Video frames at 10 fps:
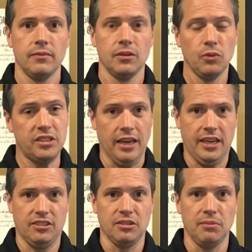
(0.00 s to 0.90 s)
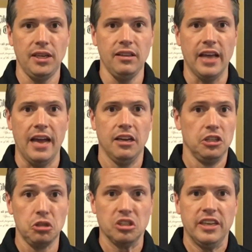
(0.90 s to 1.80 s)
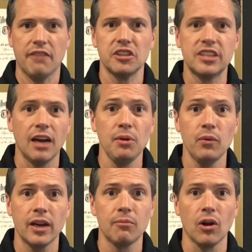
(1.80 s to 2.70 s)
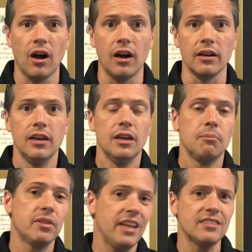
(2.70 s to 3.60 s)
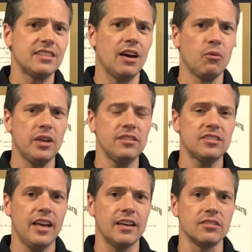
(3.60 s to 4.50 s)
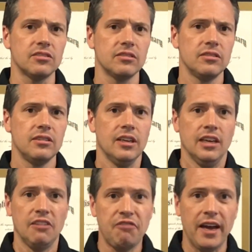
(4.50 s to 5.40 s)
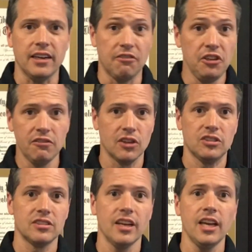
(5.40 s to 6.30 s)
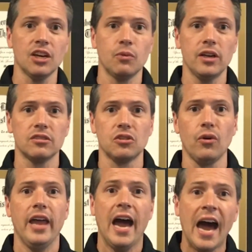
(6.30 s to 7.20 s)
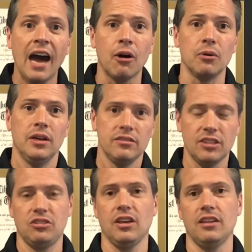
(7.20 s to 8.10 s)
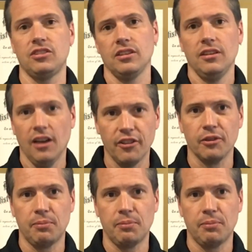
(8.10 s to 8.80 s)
We take it to mean that you should never tell me when I'm wrong, but that's not what it says. In fact, a few verses later, we are told how to judge other